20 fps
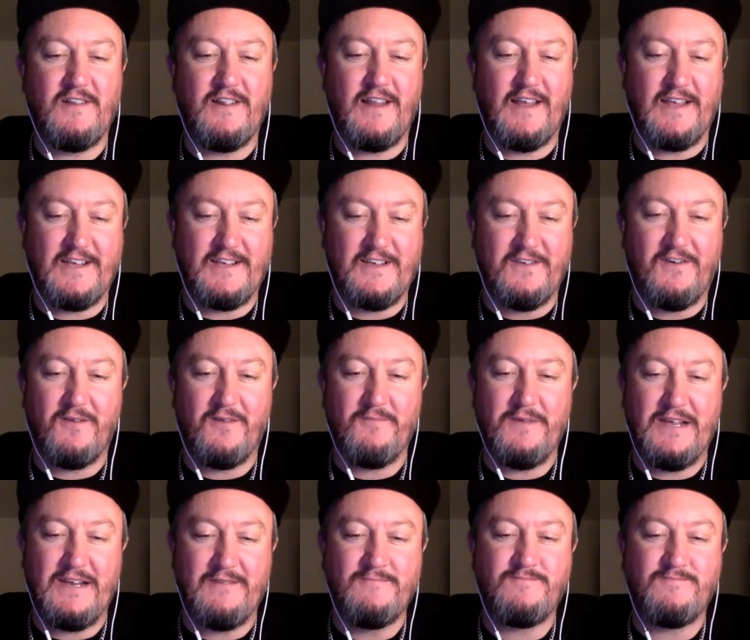Like, you know what I
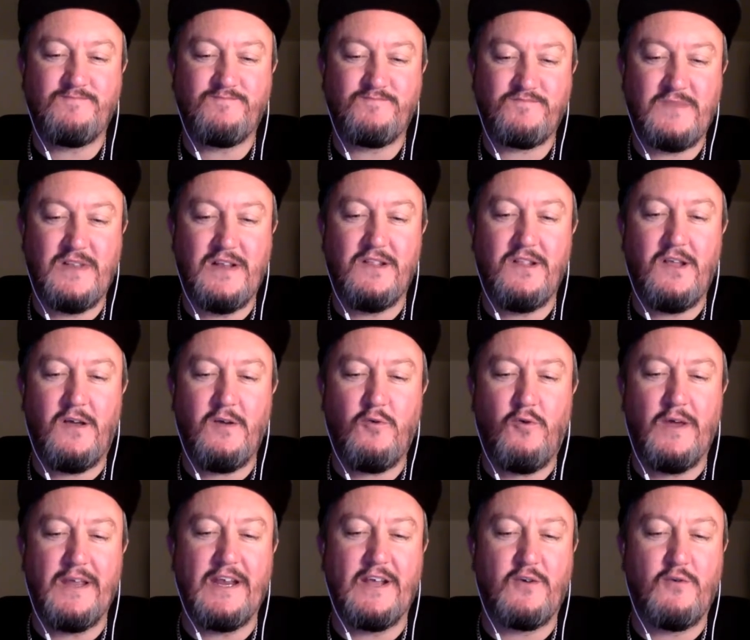mean? Not
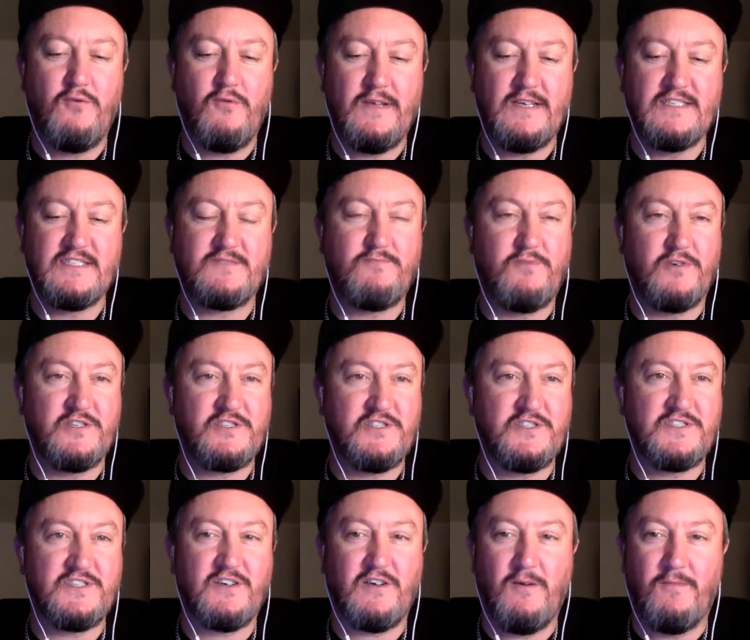quite a quiz, but
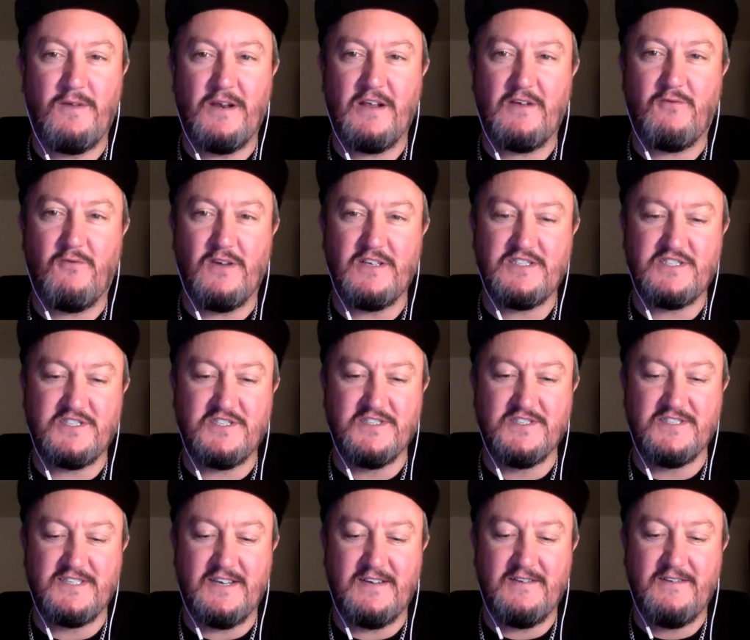just a couple of
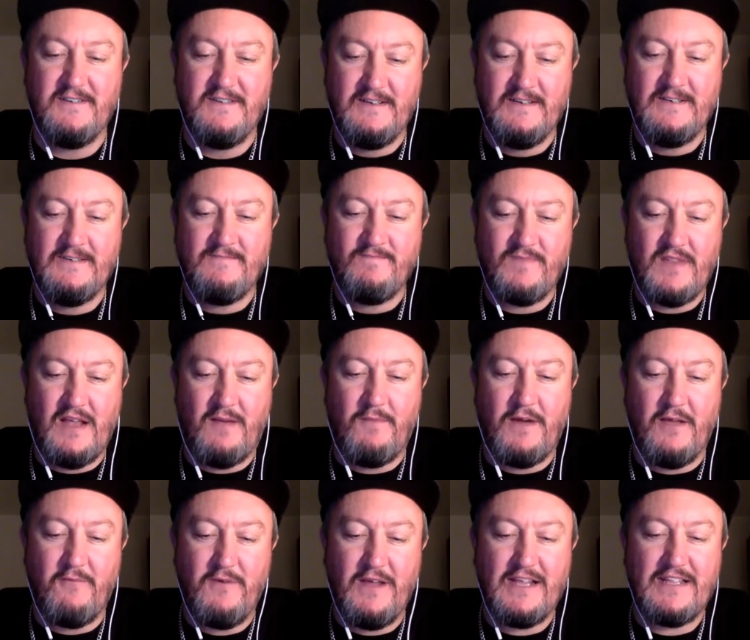questions. I
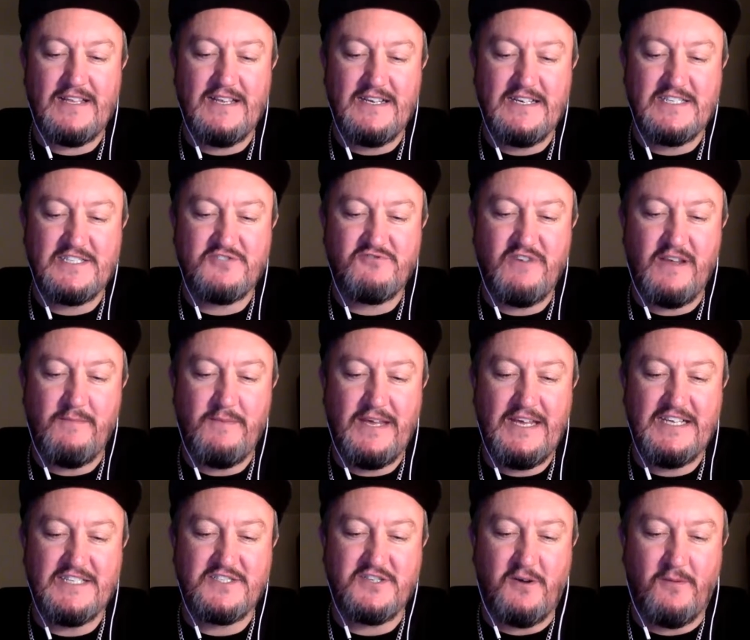might wait till the stream
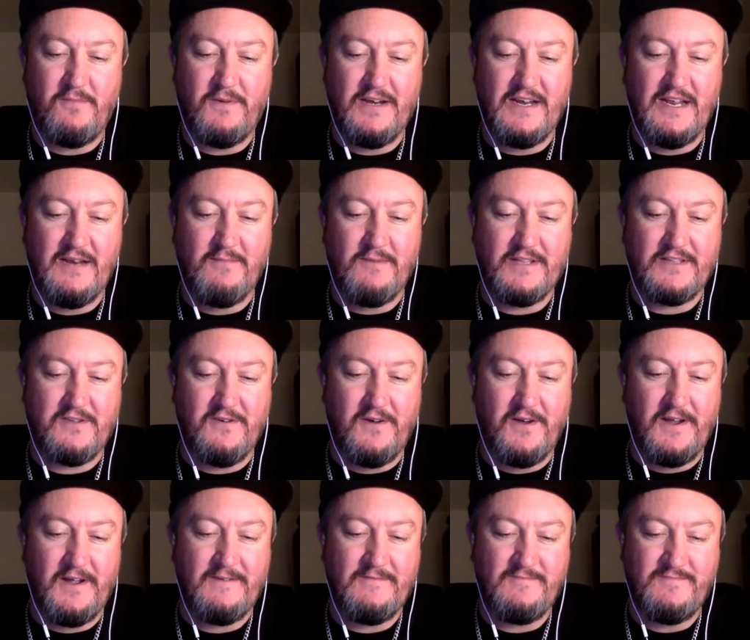heats up a little bit
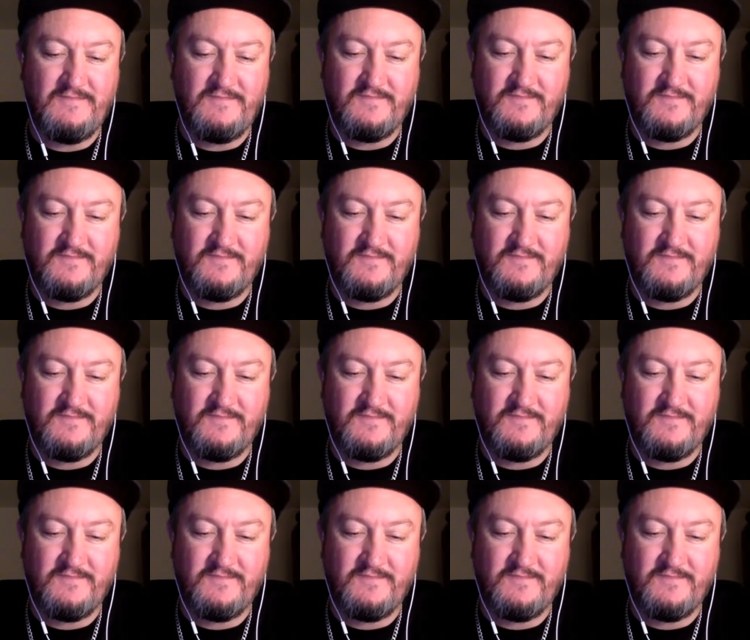though,